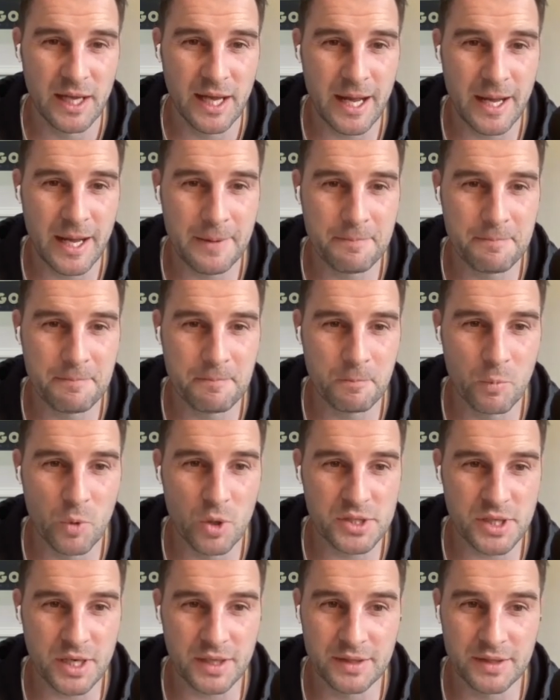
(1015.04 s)
um,
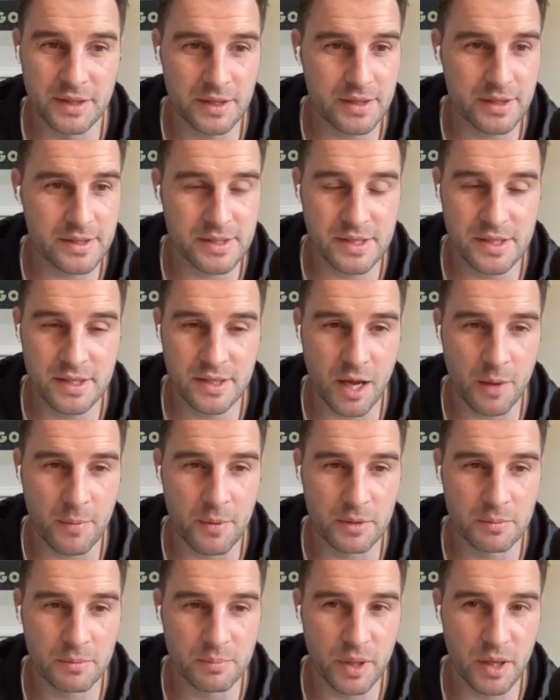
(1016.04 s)
which I didn't see
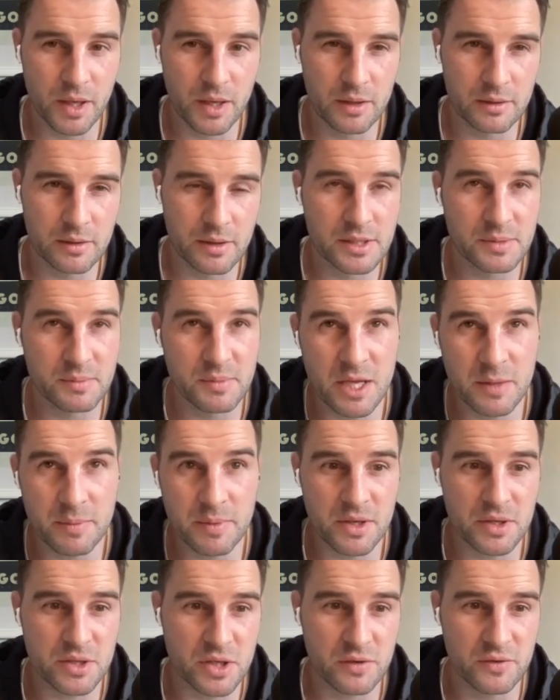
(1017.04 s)
coming. But there's
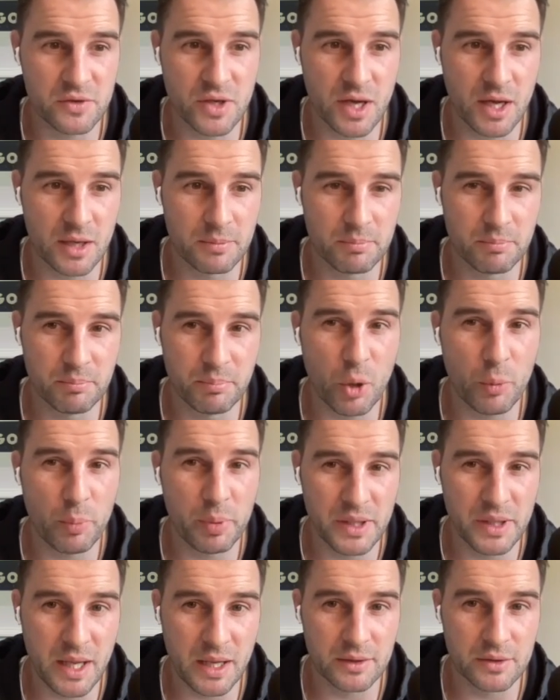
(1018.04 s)
maybe a shift. You had
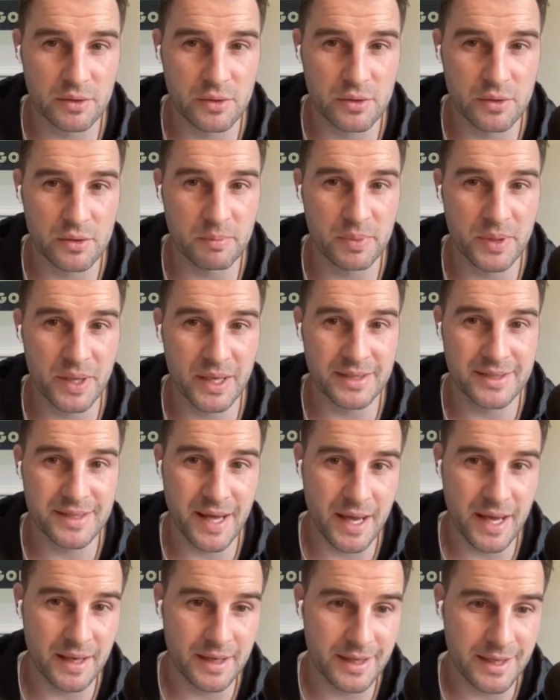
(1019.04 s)
Papa Lang, who's been playing
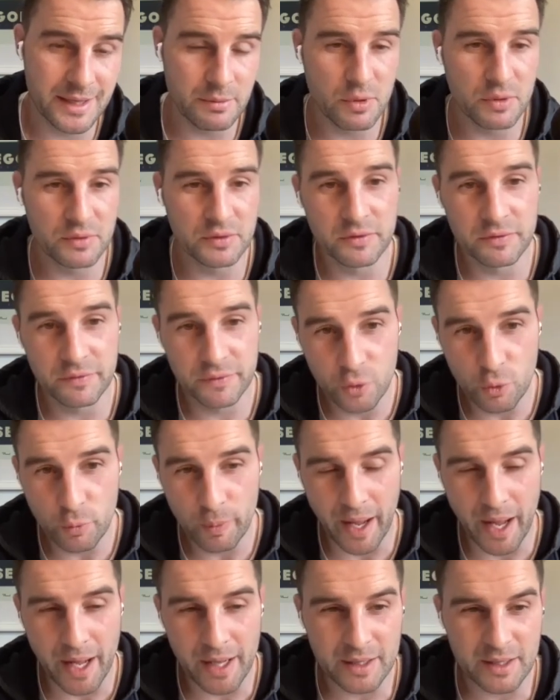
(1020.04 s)
10, he moved to
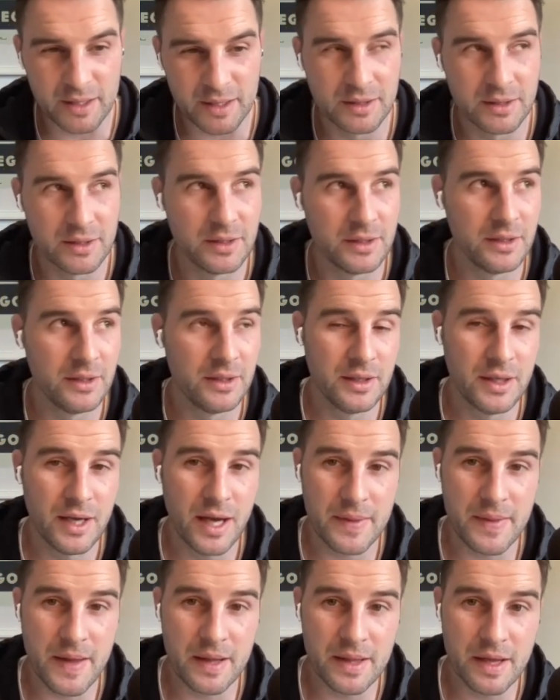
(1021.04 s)
fullback,
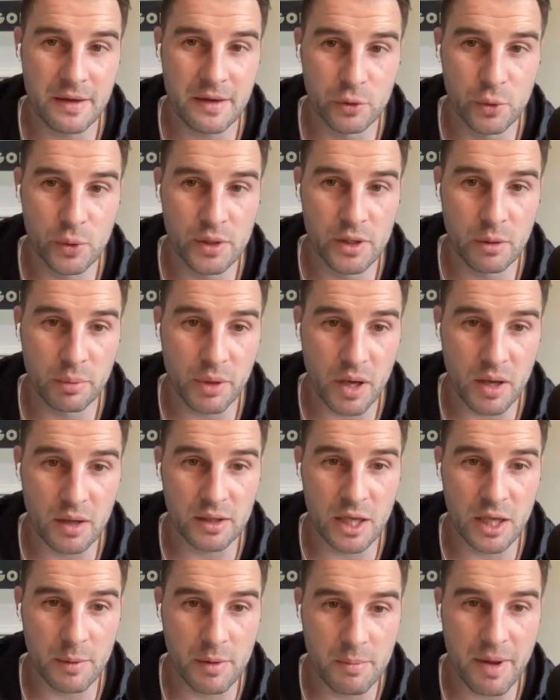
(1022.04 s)
and that left Louis
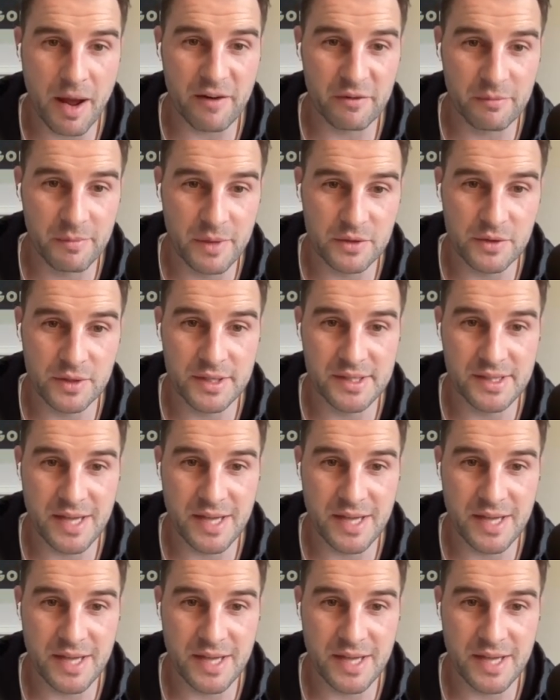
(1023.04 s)
Lebrun coming back from injury to